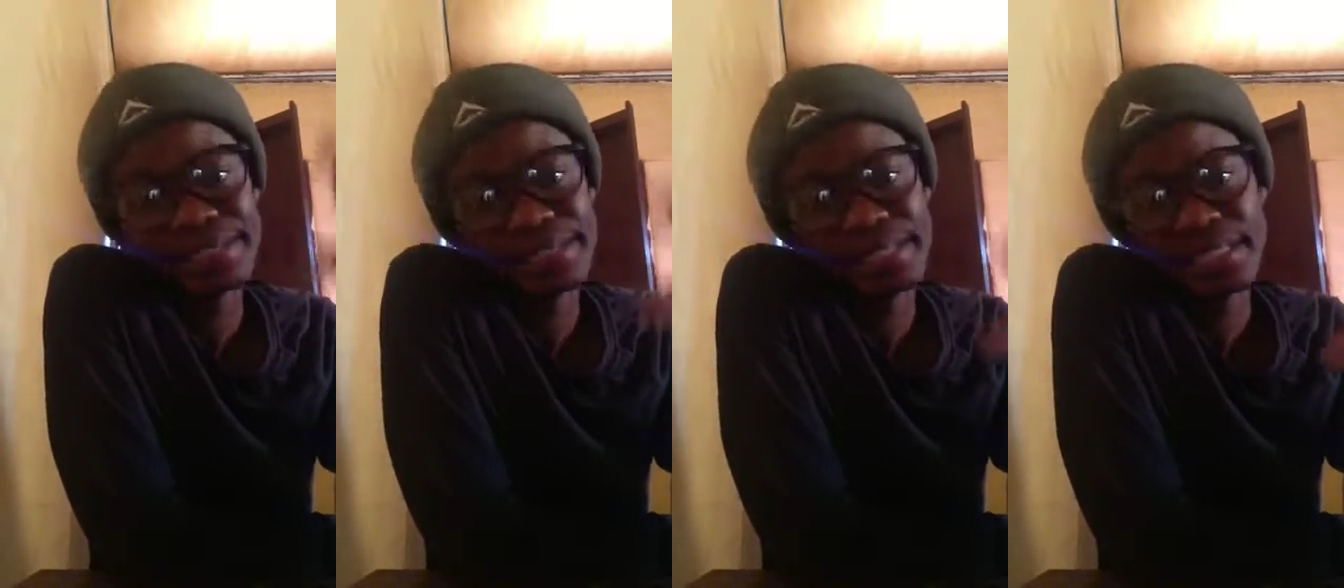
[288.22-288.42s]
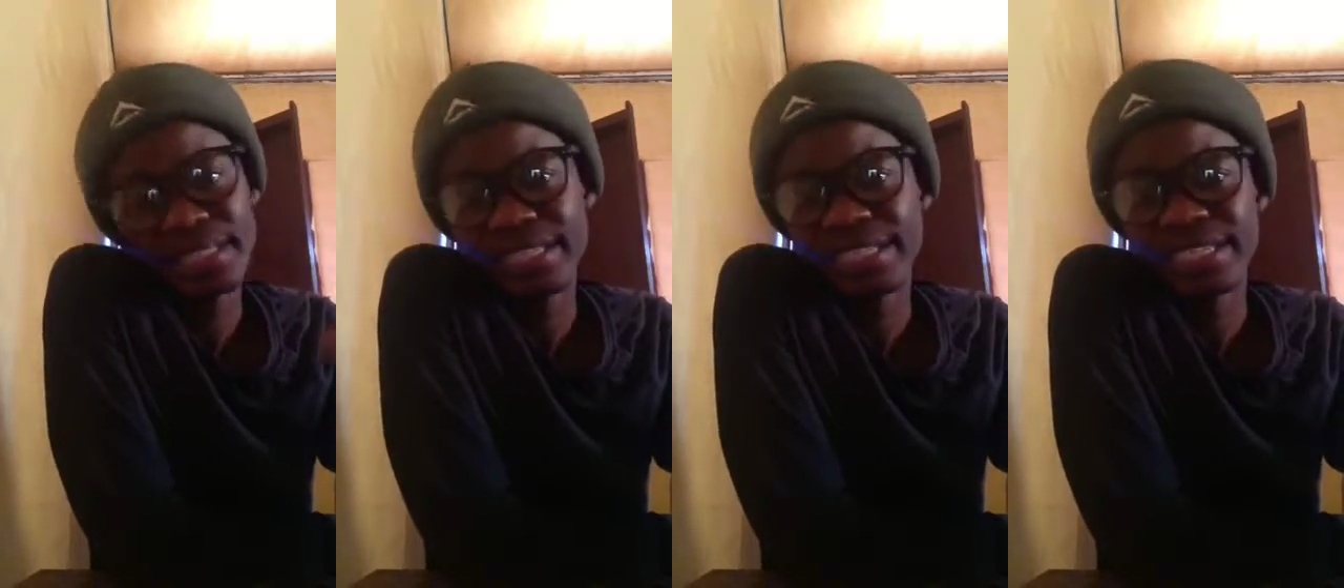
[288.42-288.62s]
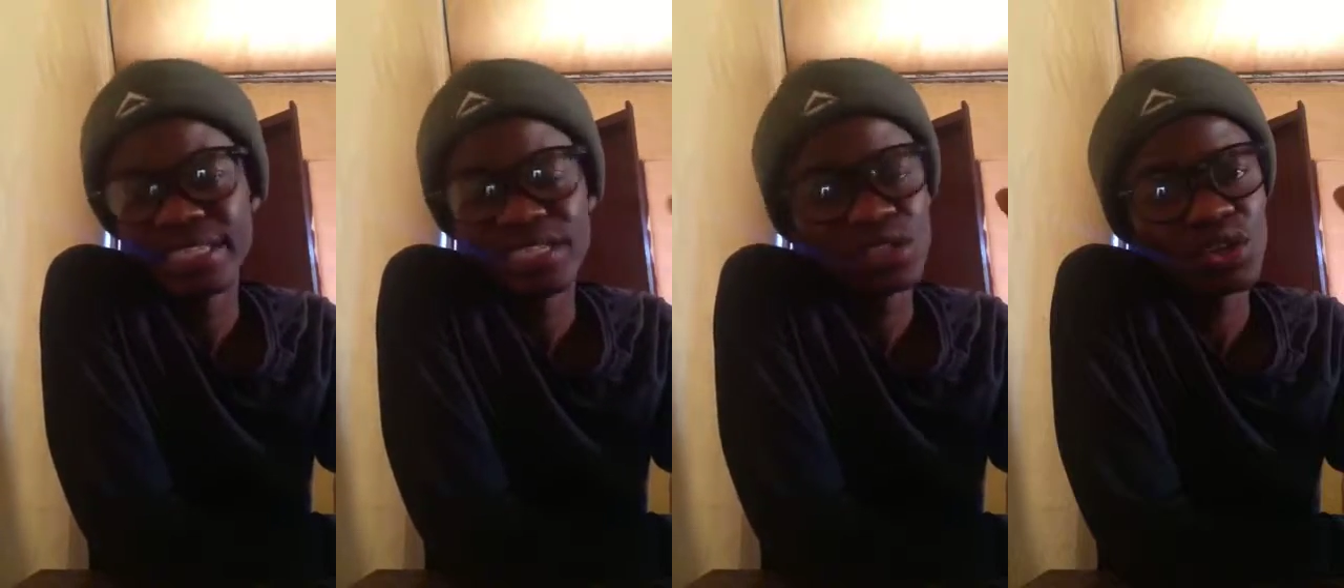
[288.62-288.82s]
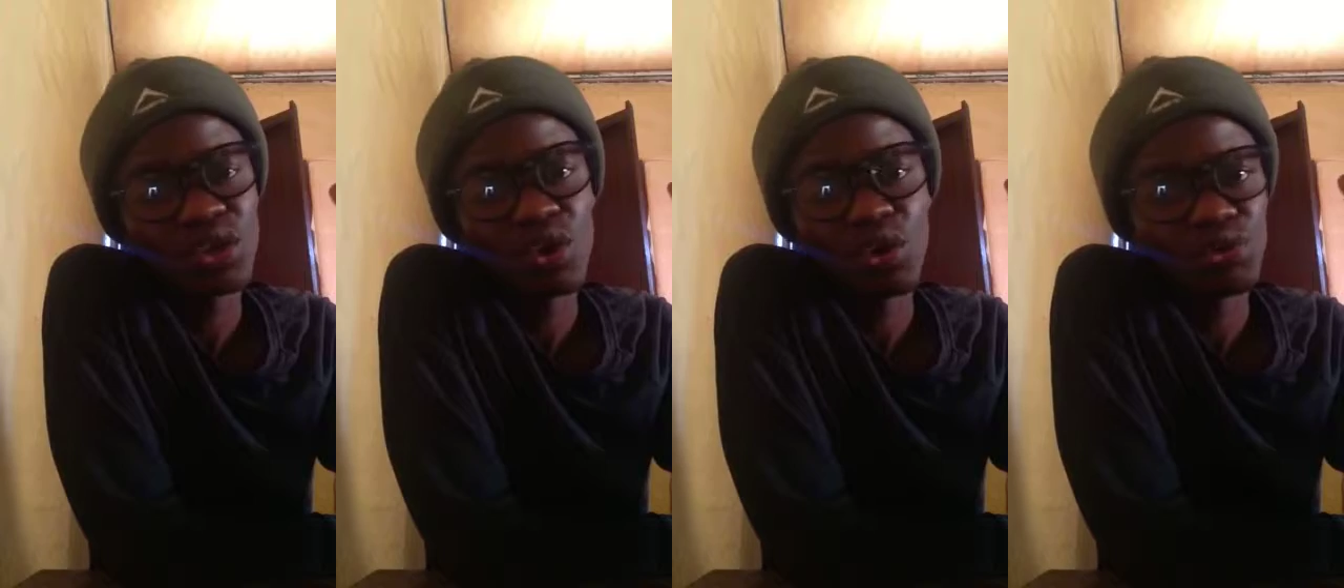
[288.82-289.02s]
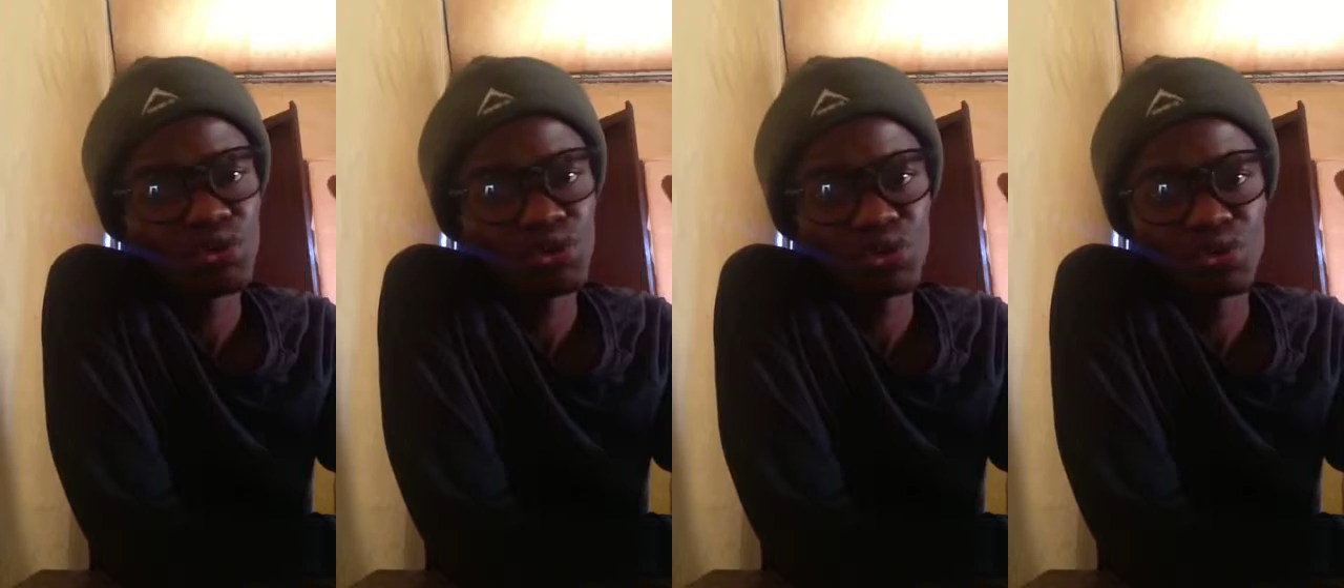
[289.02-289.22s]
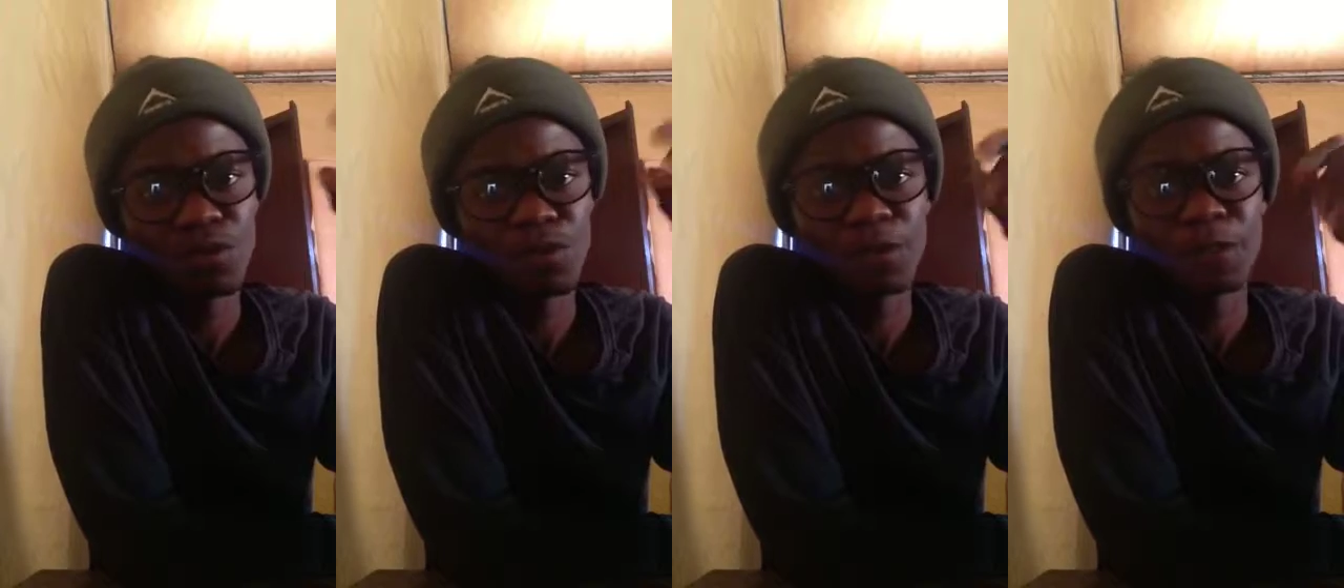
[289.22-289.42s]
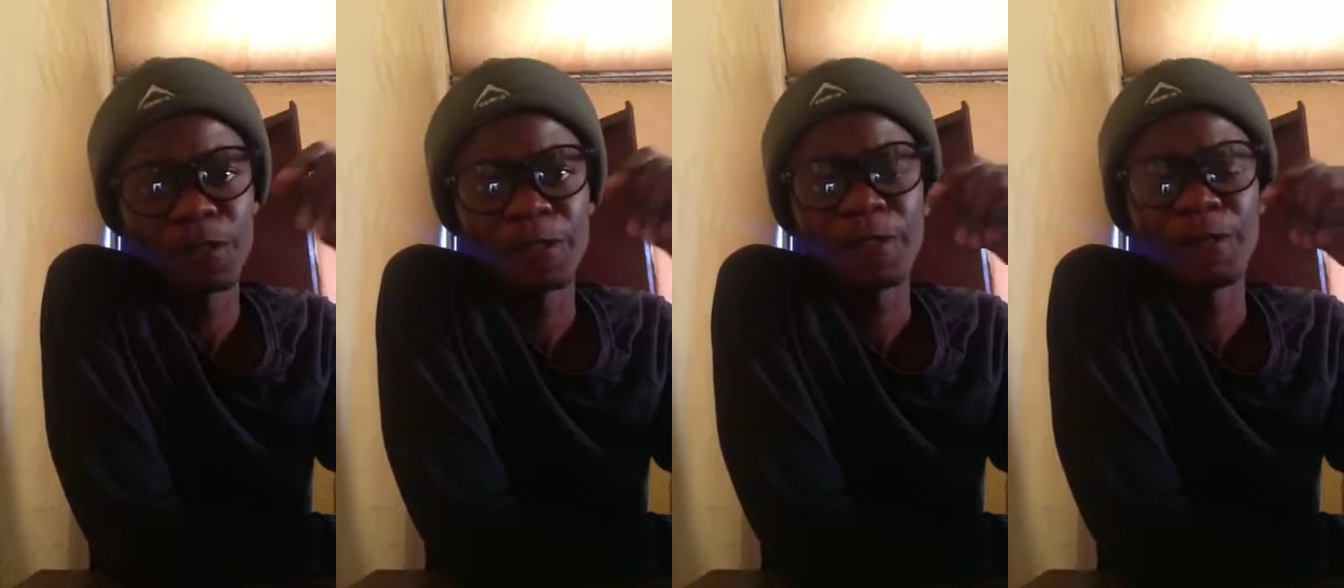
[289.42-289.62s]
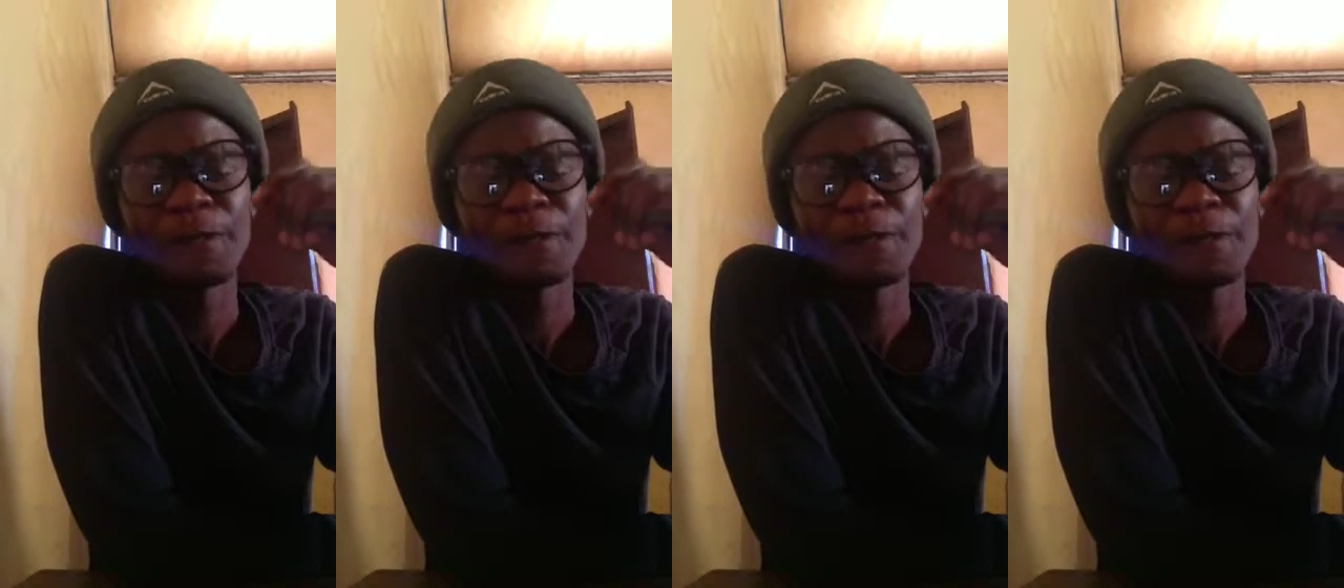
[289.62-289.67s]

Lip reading: the list goes on.